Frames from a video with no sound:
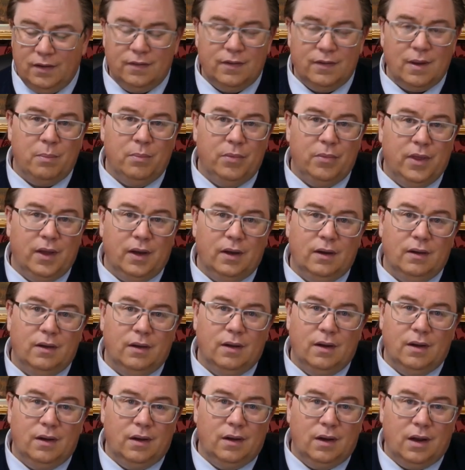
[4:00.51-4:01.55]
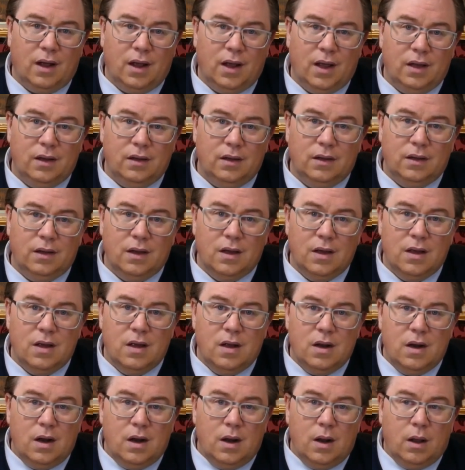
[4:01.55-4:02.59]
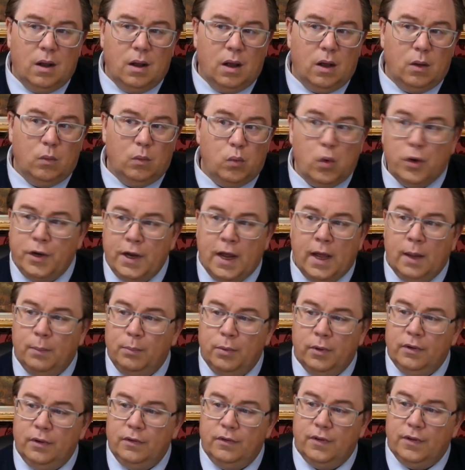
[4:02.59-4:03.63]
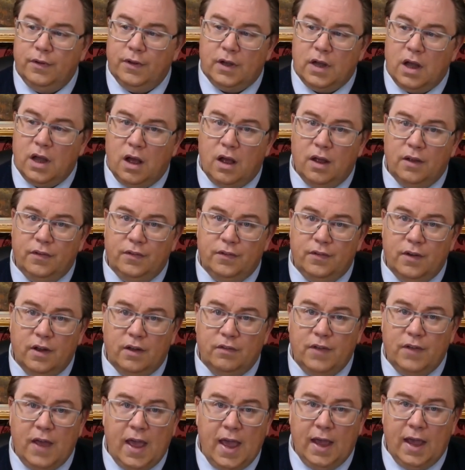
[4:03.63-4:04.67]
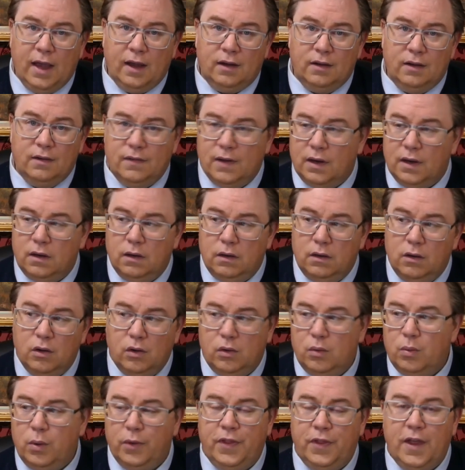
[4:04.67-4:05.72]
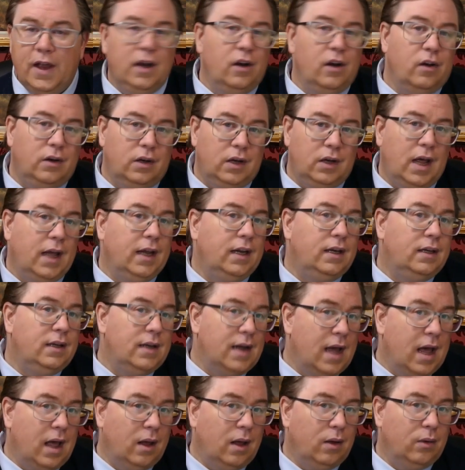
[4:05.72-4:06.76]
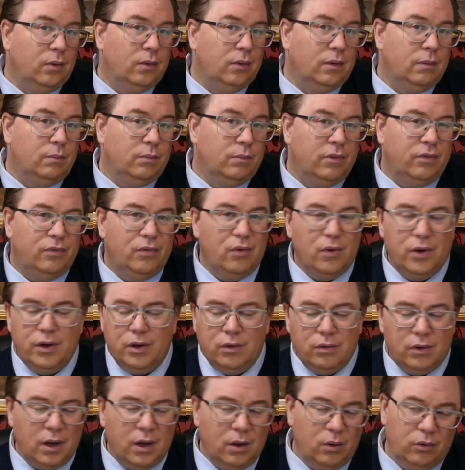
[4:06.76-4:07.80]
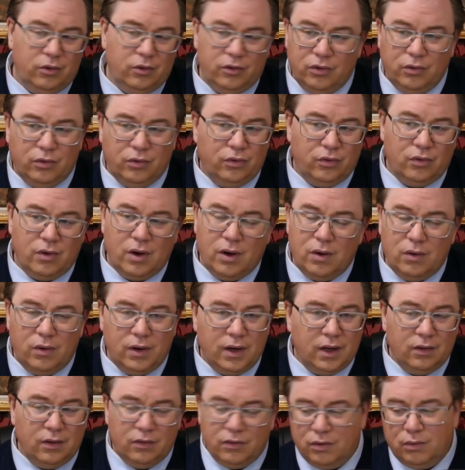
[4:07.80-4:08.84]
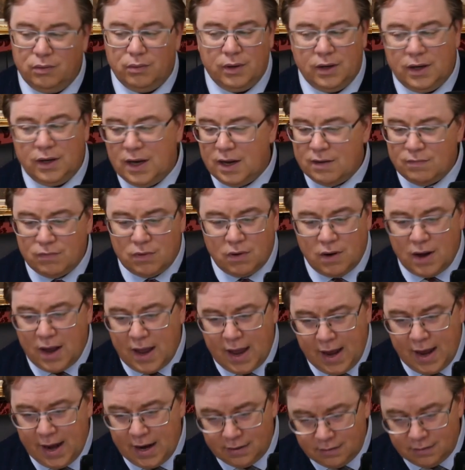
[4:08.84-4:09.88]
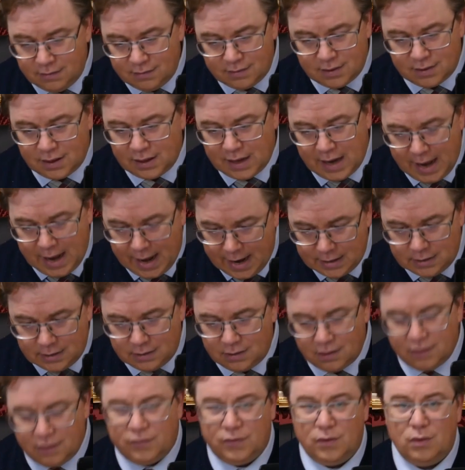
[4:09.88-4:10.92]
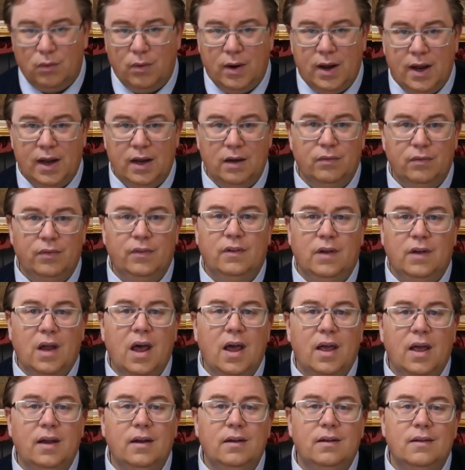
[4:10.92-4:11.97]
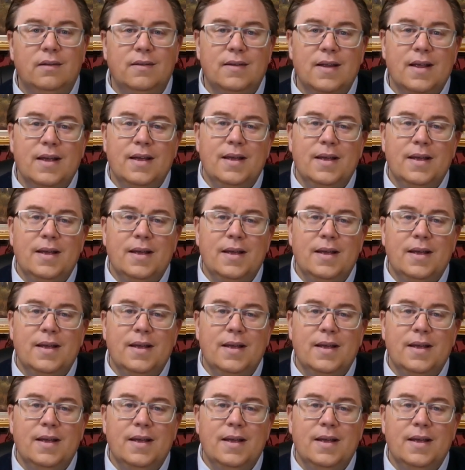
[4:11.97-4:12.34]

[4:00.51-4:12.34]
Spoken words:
something like, what happened to the cast of X, and look what they look like now. And before you know it, you're scrolling through a never-ending, endless array of slides